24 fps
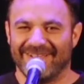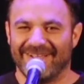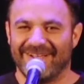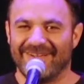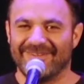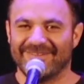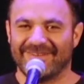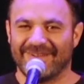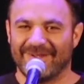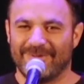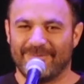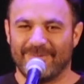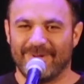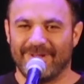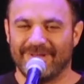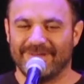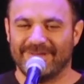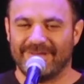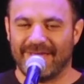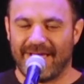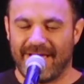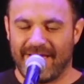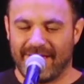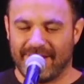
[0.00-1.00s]
I was like, well,
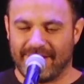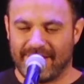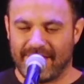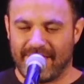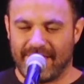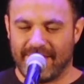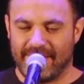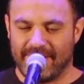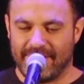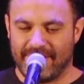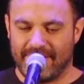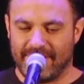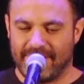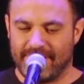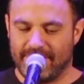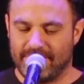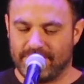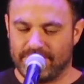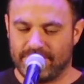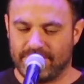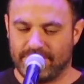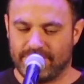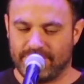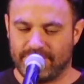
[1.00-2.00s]
doc,
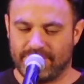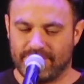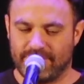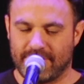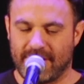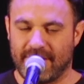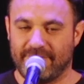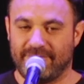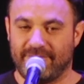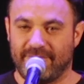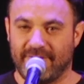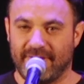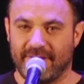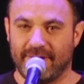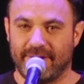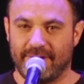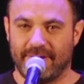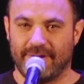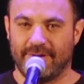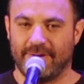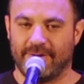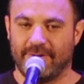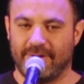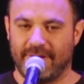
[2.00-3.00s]
I
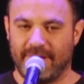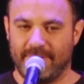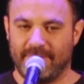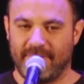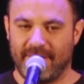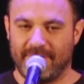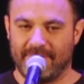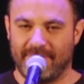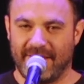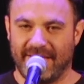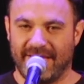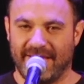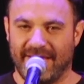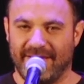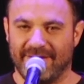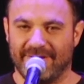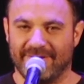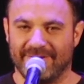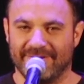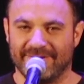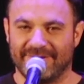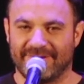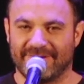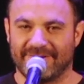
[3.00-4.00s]
fingered a girl and I bite my
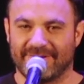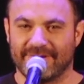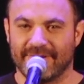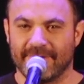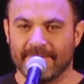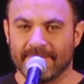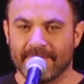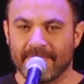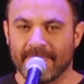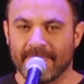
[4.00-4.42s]
nails.